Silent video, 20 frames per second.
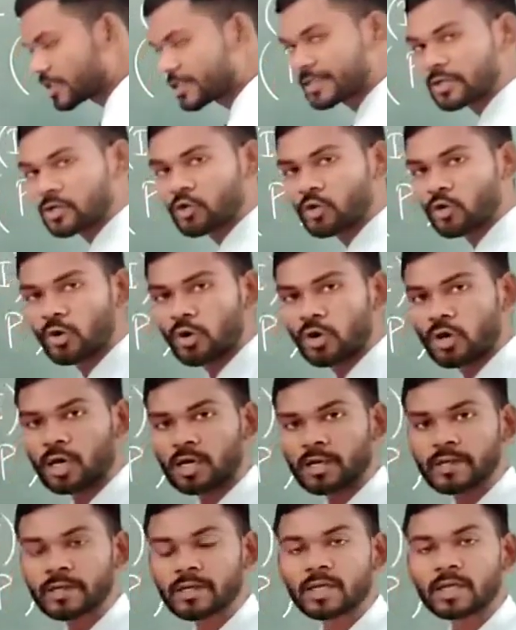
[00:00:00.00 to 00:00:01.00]
is
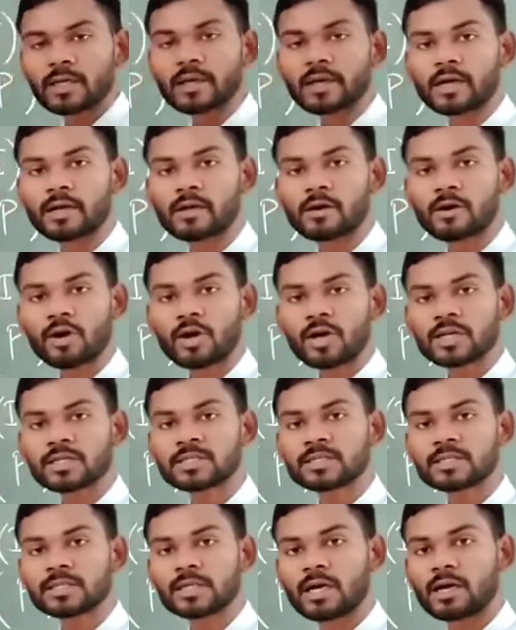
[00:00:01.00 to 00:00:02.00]
called
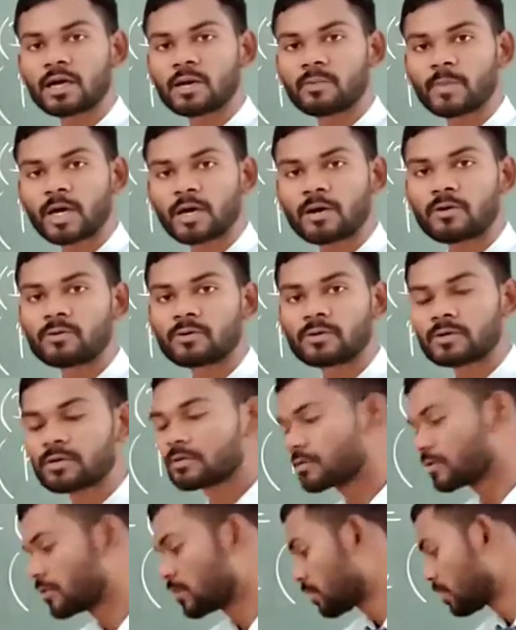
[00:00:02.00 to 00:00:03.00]
gross
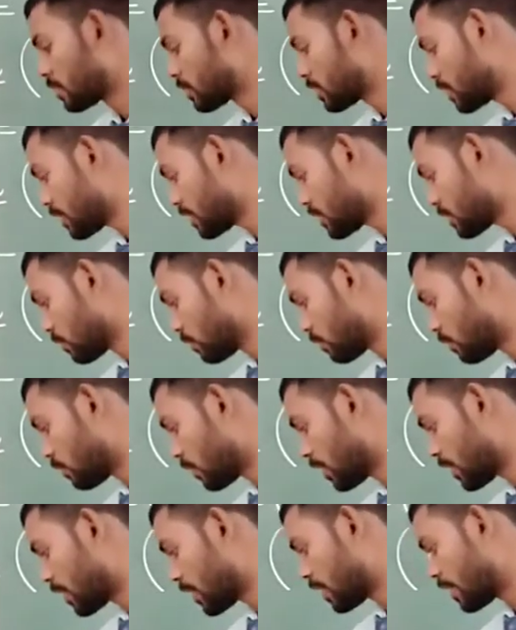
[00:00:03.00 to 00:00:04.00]
amount. This
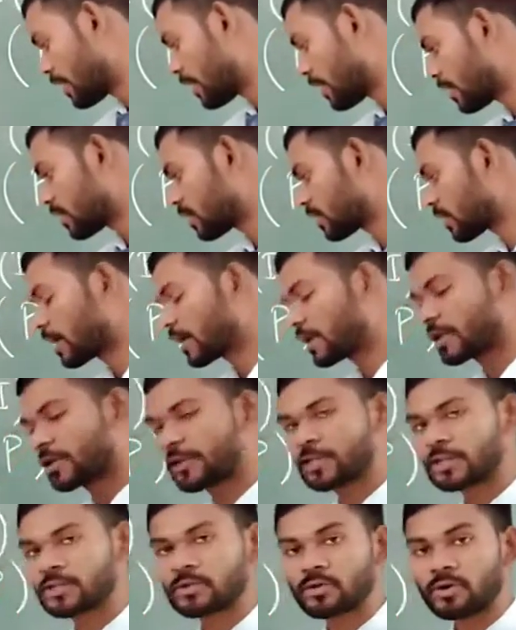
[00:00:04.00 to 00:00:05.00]
103
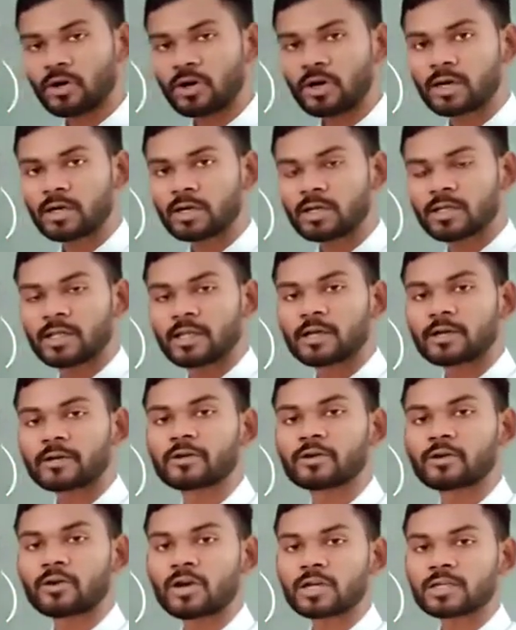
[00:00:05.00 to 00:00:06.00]
is called
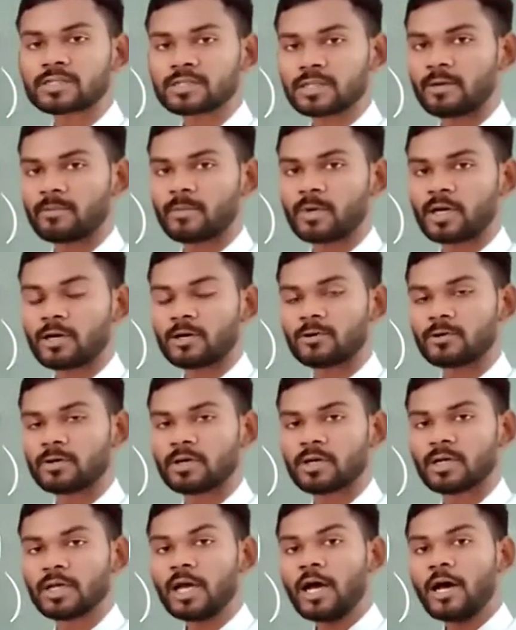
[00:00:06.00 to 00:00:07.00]
gross
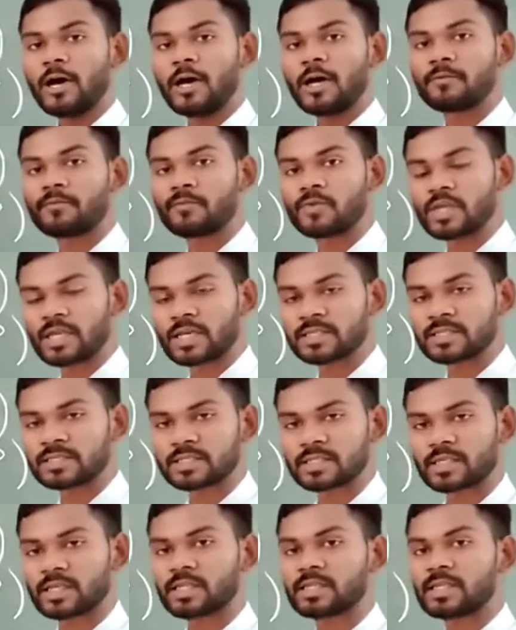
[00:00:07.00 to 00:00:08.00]
amount, or we can
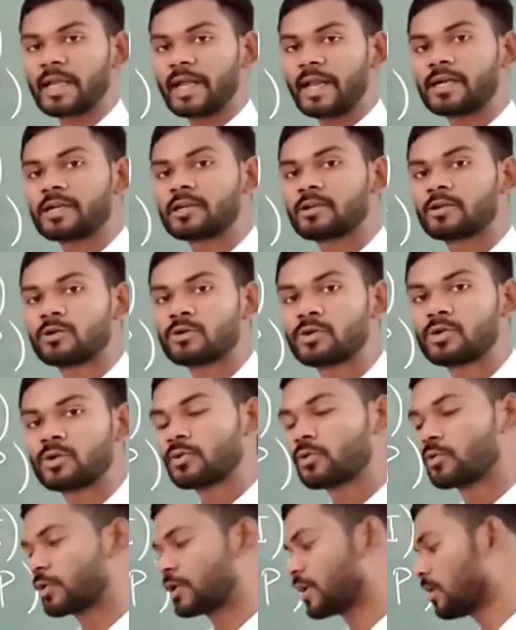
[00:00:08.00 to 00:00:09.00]
say that
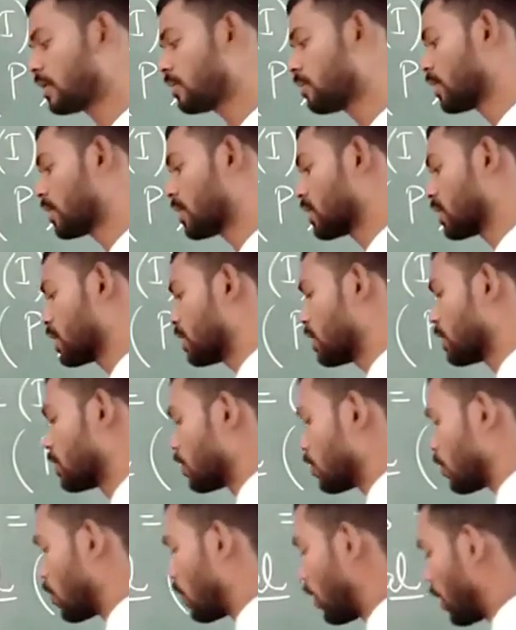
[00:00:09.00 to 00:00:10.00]
total money,
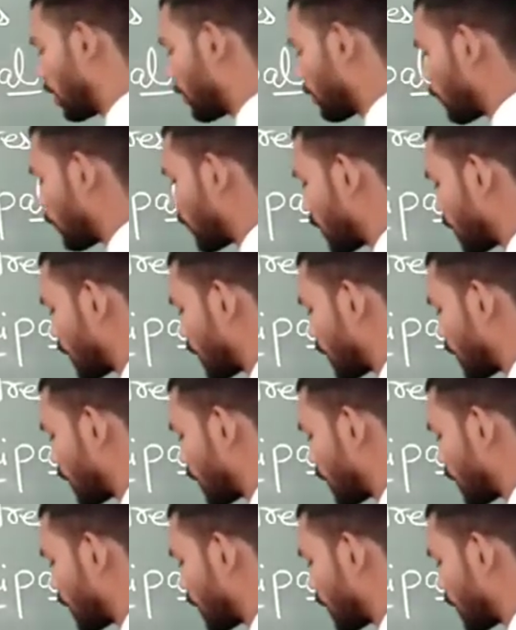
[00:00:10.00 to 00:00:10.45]
or